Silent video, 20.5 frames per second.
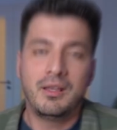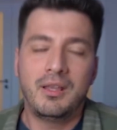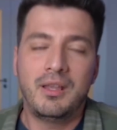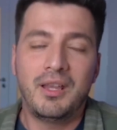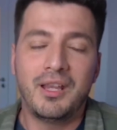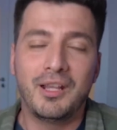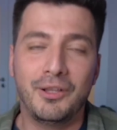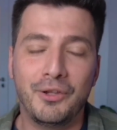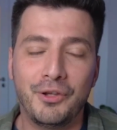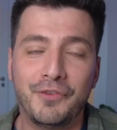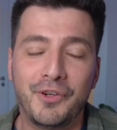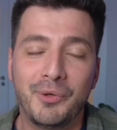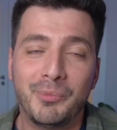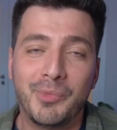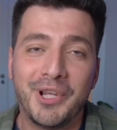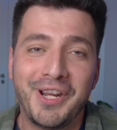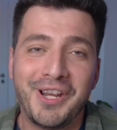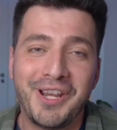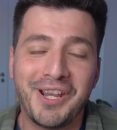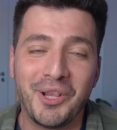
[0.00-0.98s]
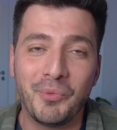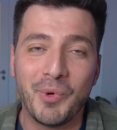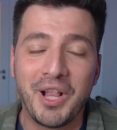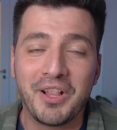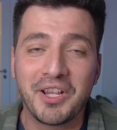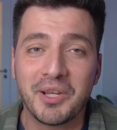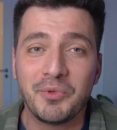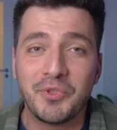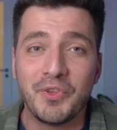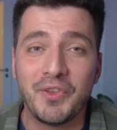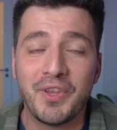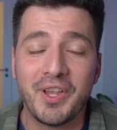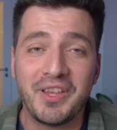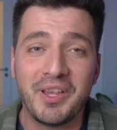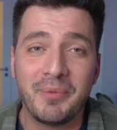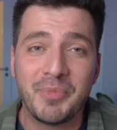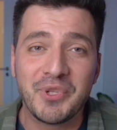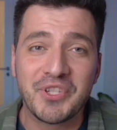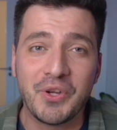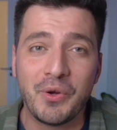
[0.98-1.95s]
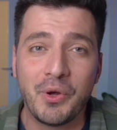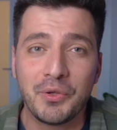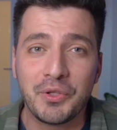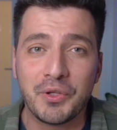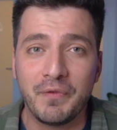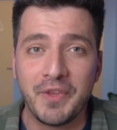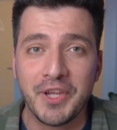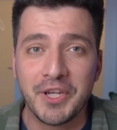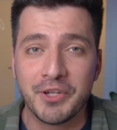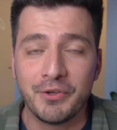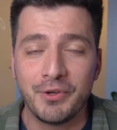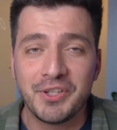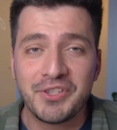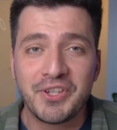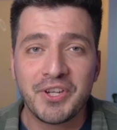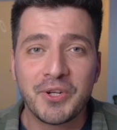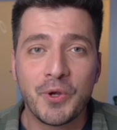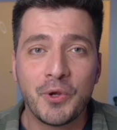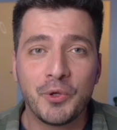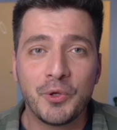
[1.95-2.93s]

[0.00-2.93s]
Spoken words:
Hello, everybody, and welcome to another episode of the Heuristic Code